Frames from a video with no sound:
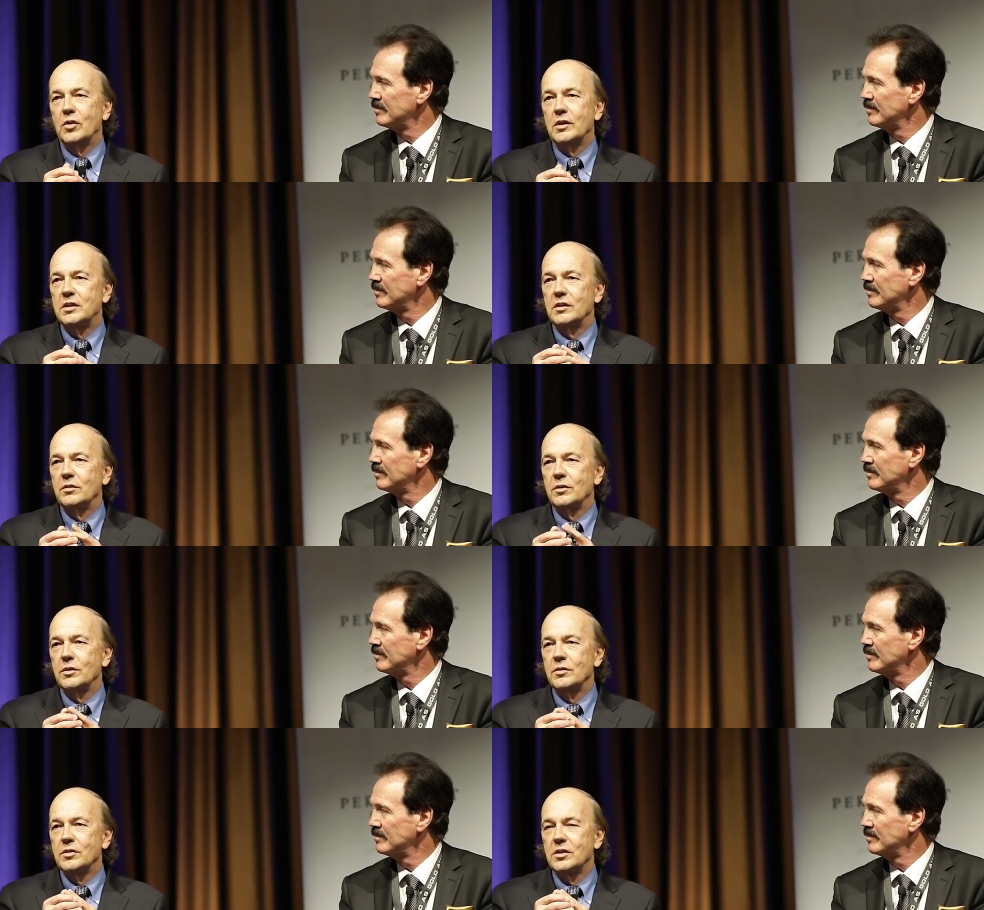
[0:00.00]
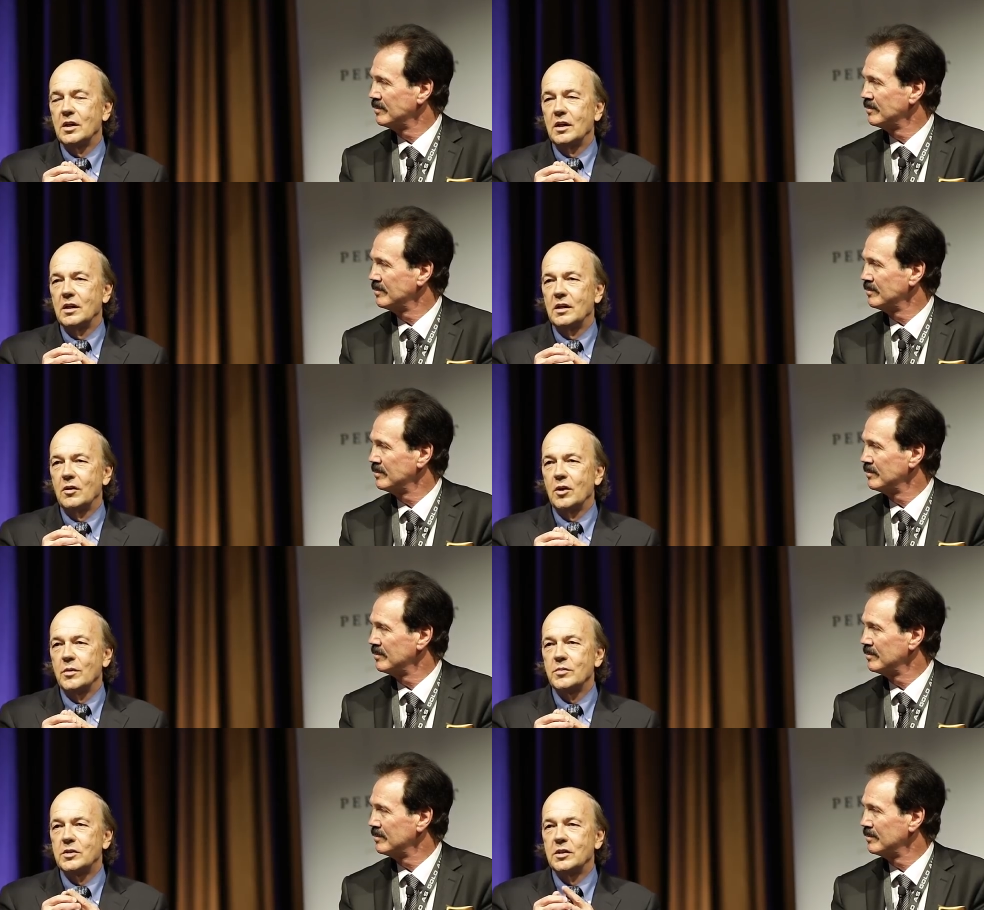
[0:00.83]
Speaker 1: drug dealers, uh,
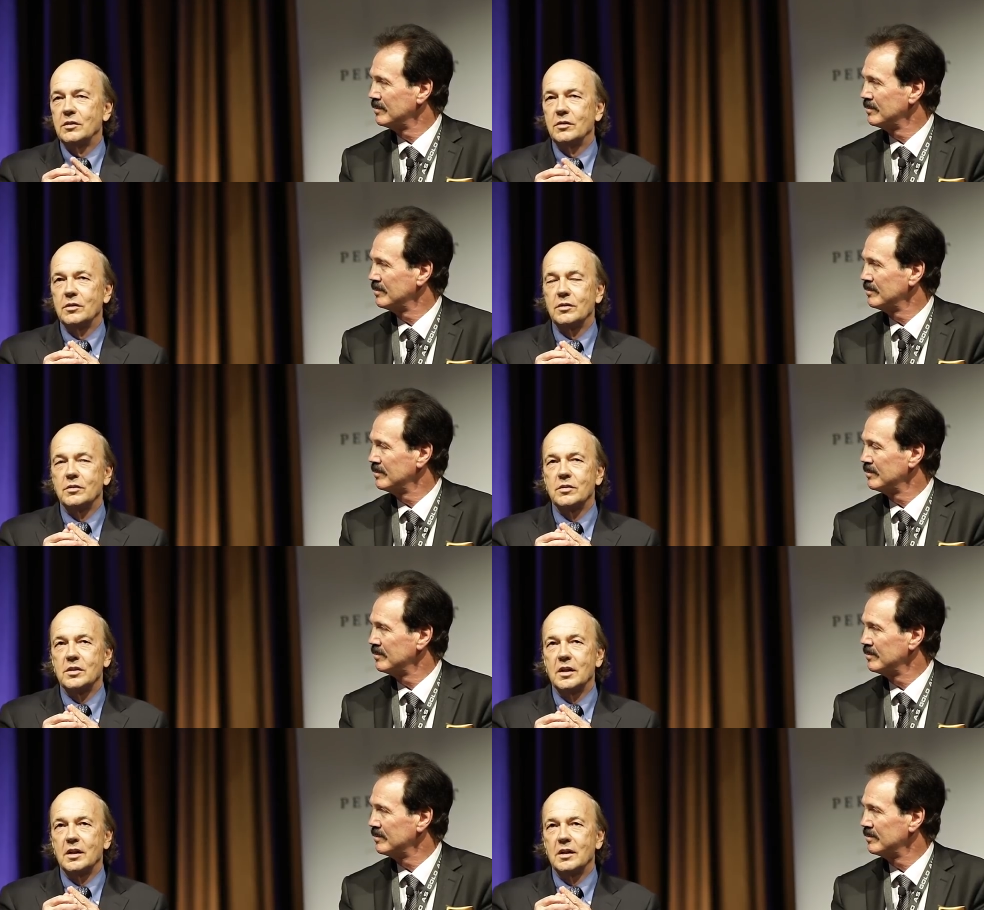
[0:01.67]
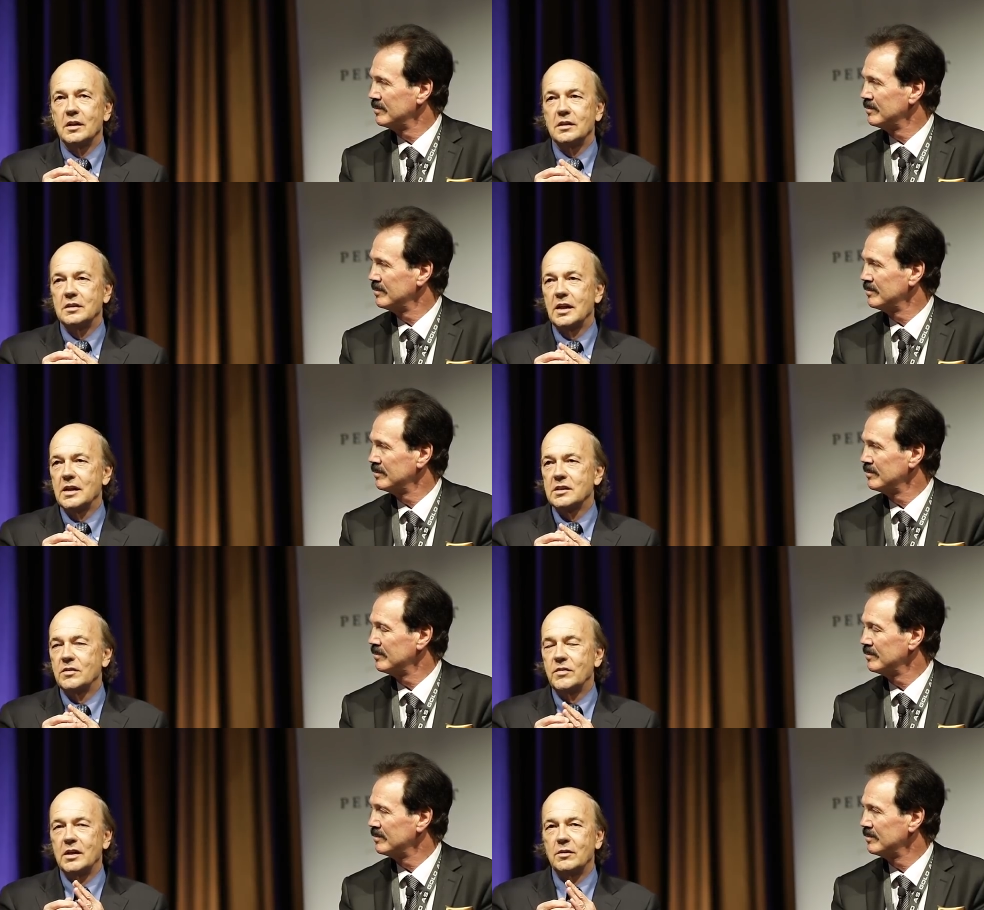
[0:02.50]
arms dealers, uh,
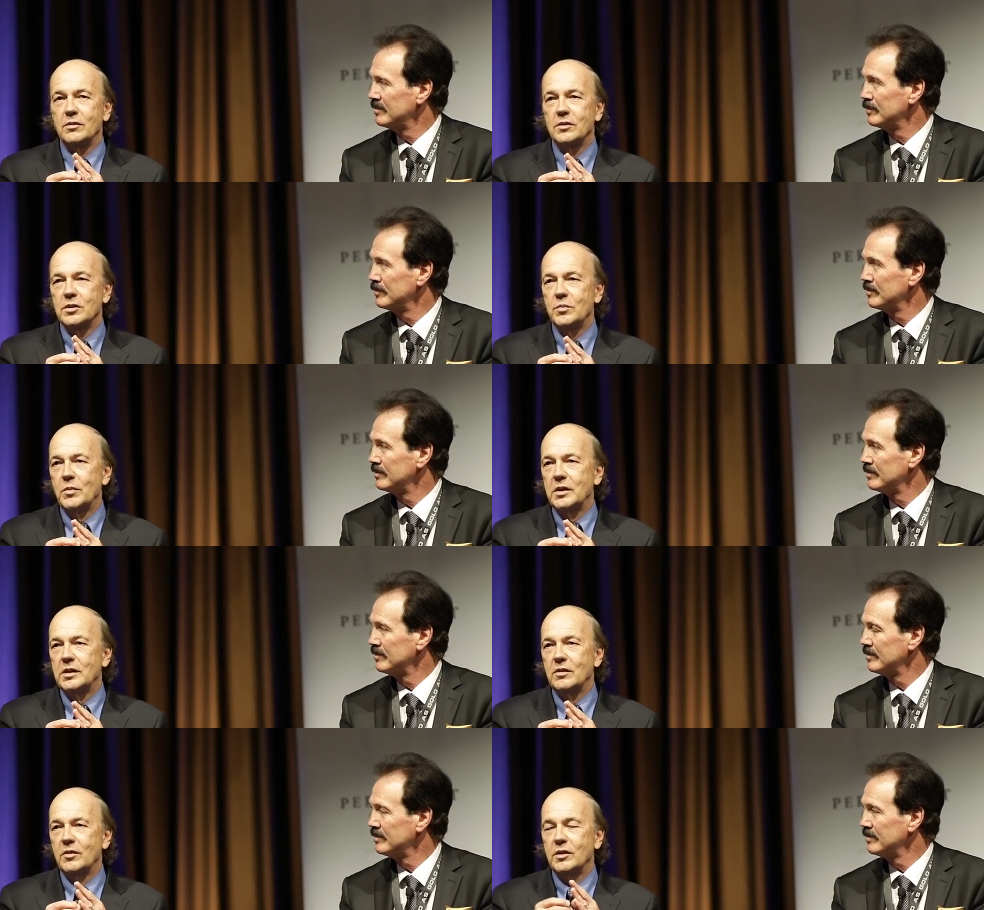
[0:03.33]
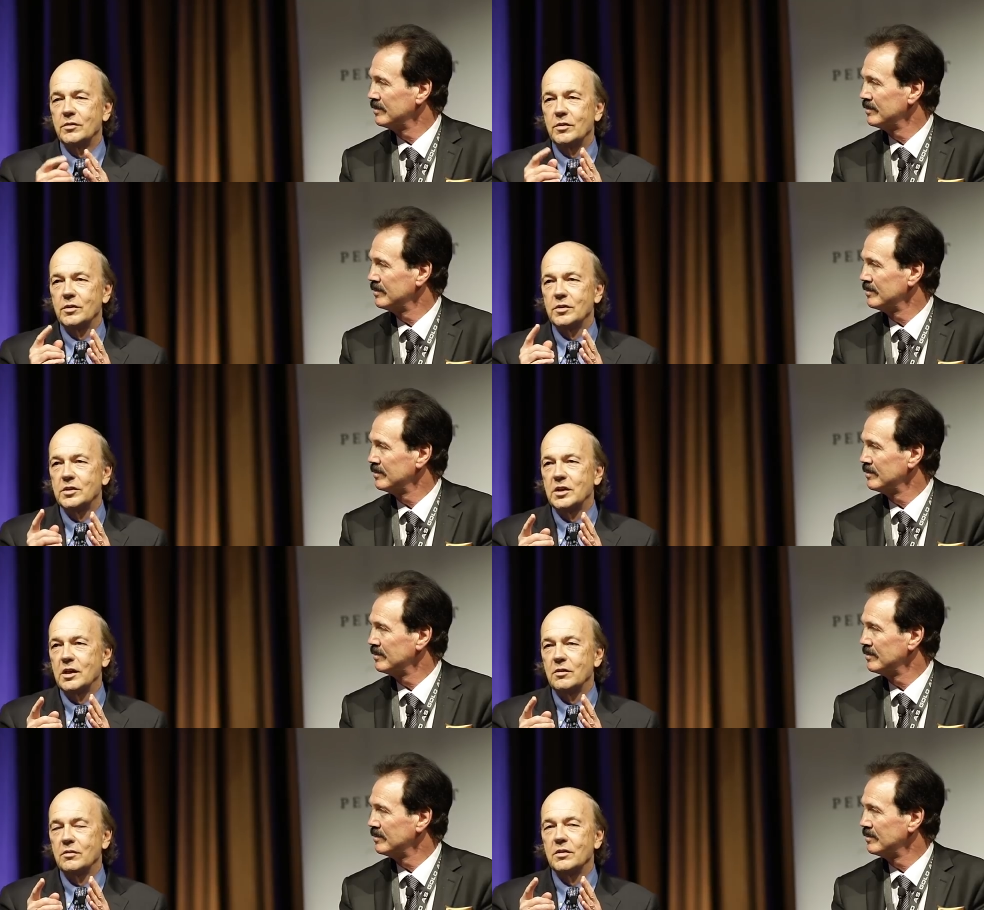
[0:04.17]
tax evaders, money launderers,
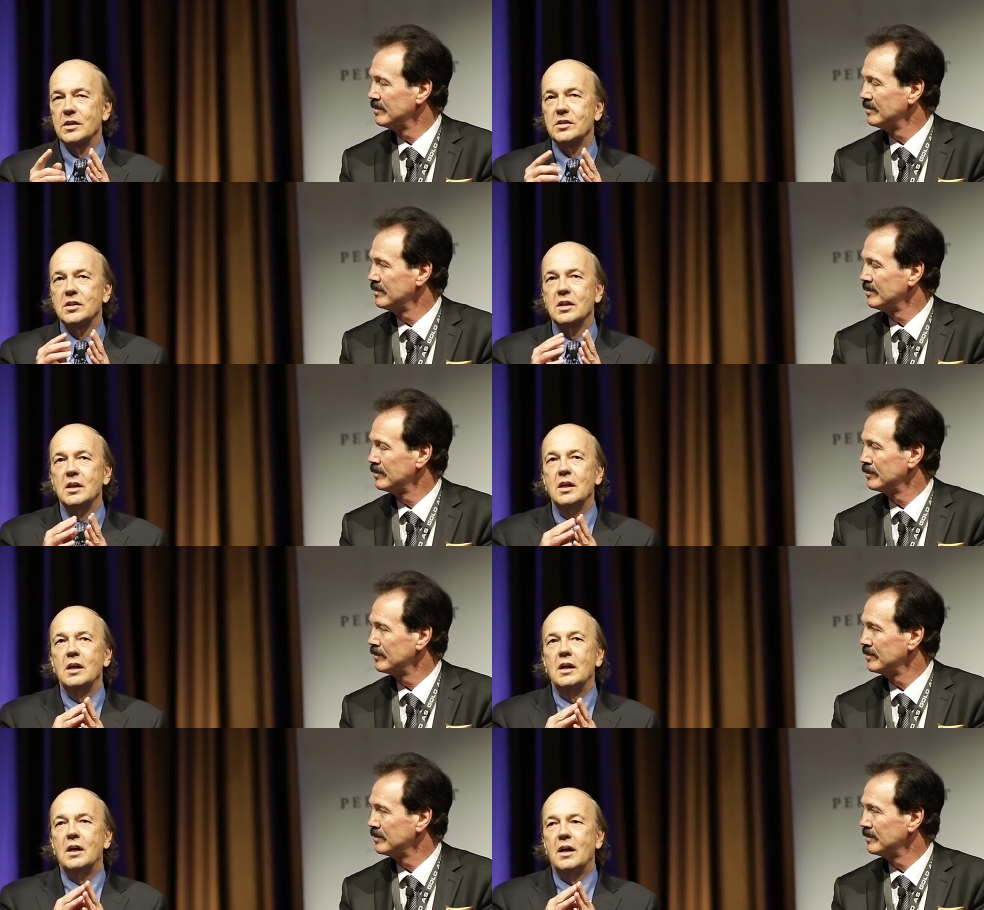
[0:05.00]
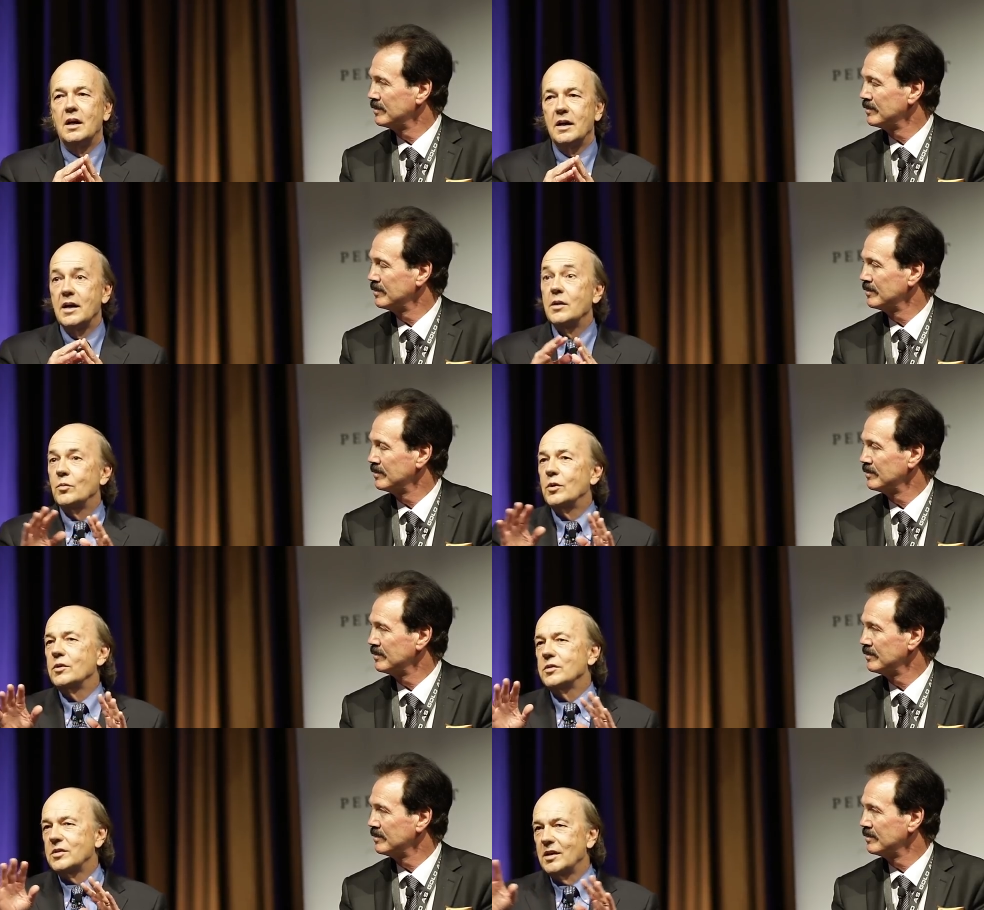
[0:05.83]
terrorists, uh, and
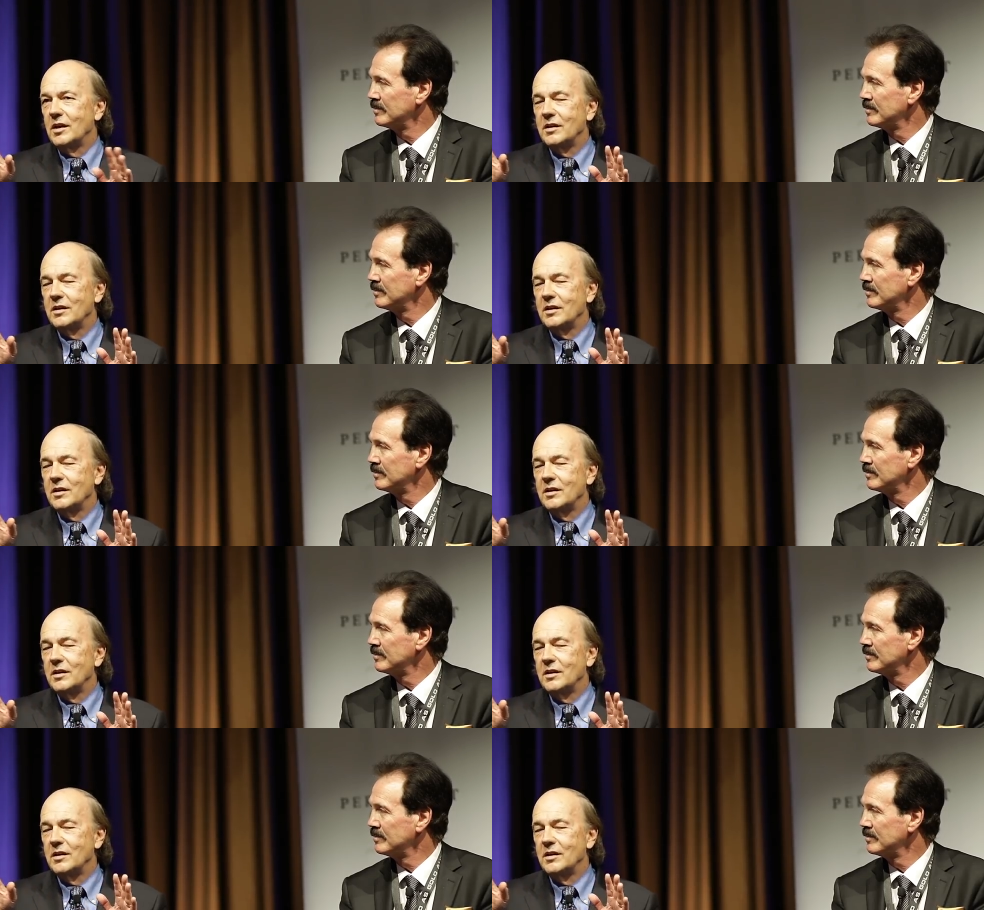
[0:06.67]
worse.